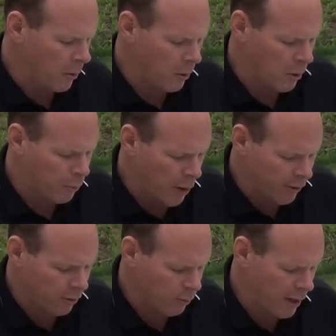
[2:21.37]
we want to
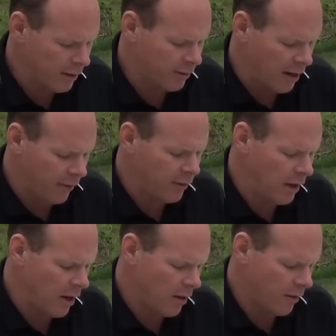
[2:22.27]
press the red
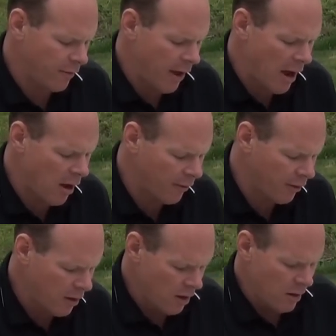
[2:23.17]
safety valve